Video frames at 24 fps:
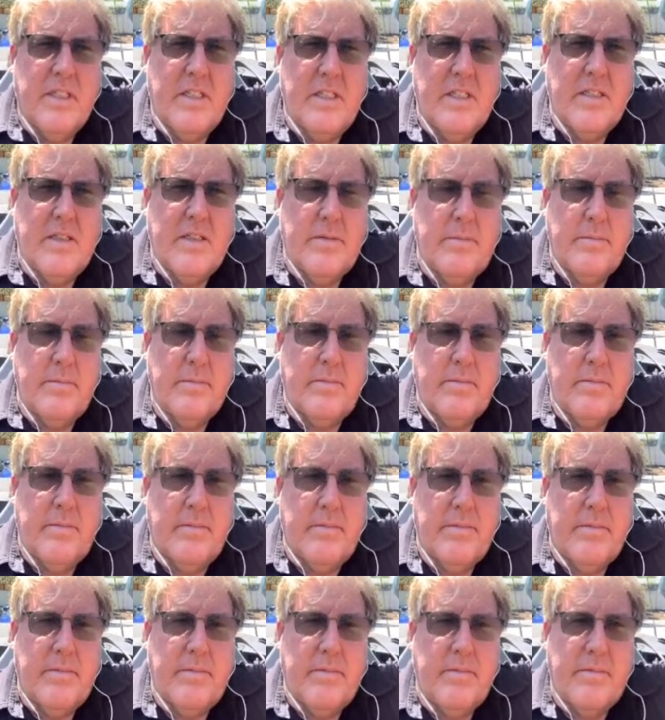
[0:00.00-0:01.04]

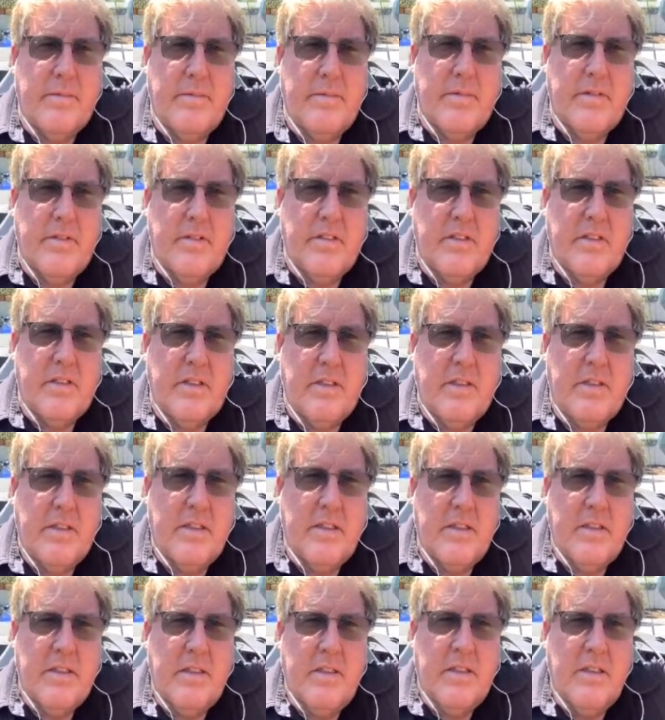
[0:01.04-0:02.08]

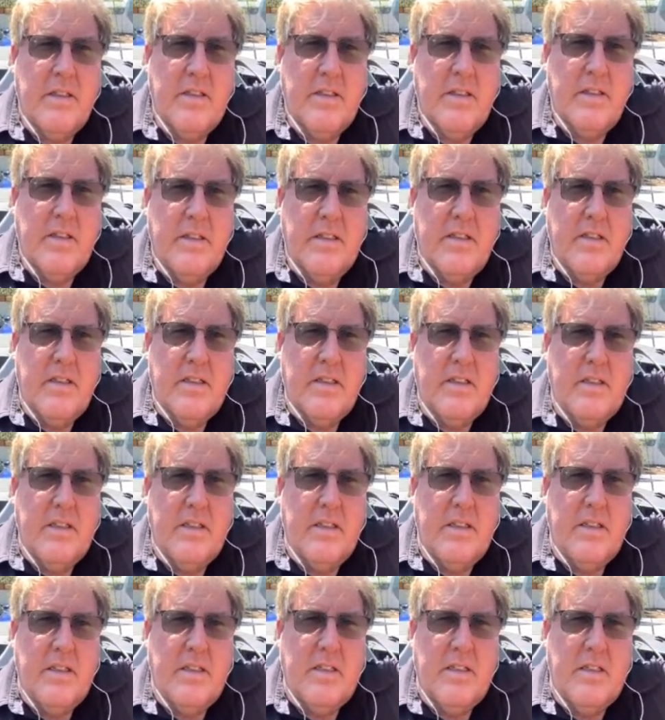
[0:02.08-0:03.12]

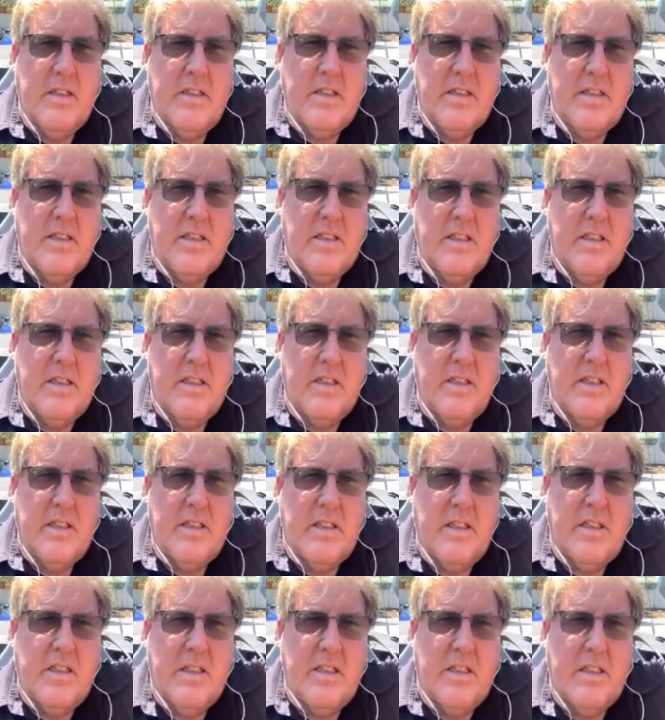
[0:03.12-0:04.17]

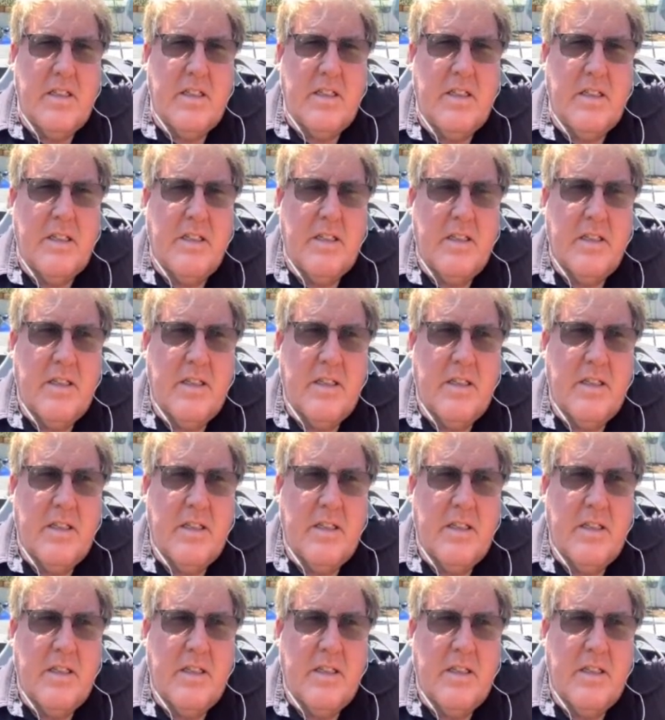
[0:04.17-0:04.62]
No words are spoken by the person on screen.